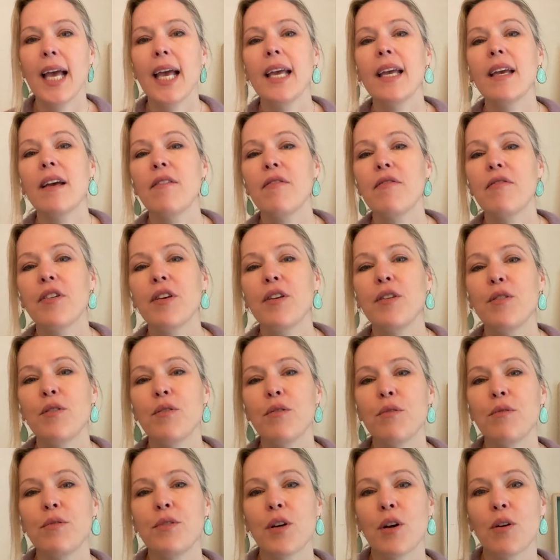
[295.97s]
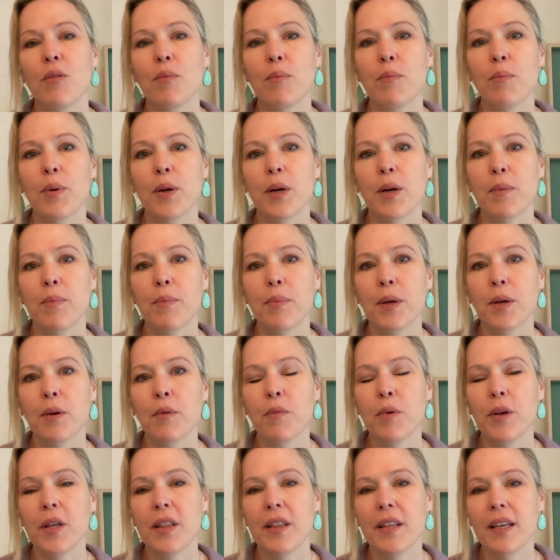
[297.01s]
If you don't burp
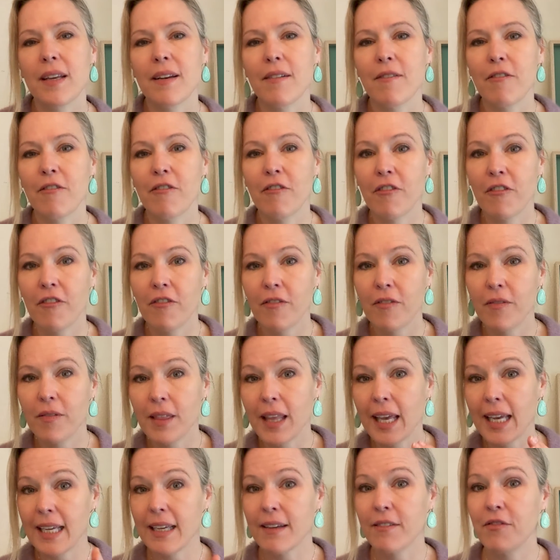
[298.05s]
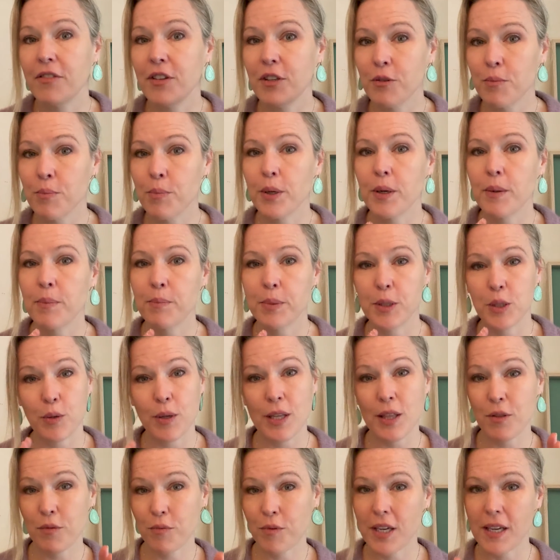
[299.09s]
within like if you burp
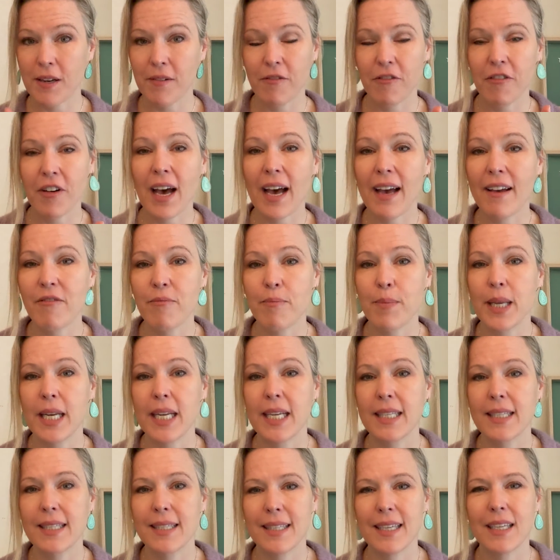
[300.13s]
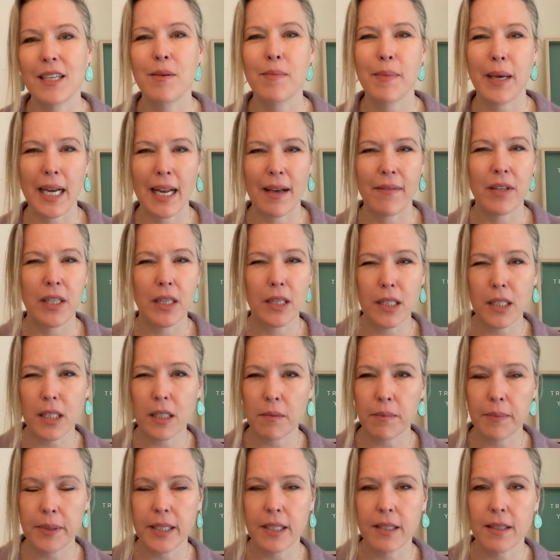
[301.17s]
between three and five minutes, then you might have a
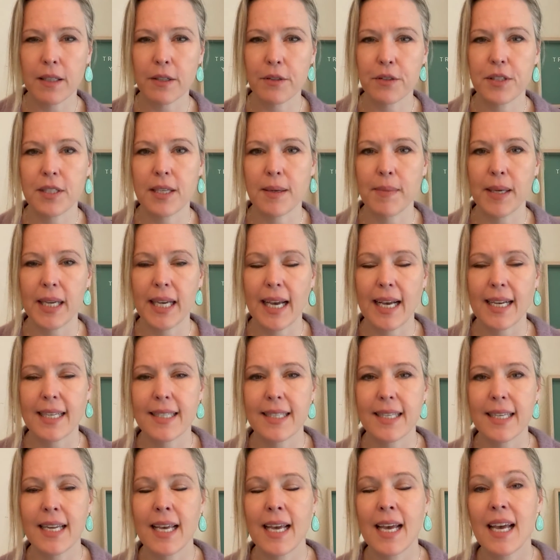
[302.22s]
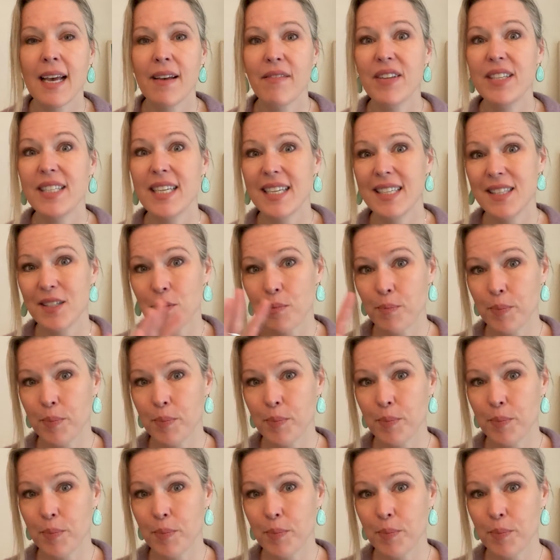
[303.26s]
little bit of low stomach acid. If it takes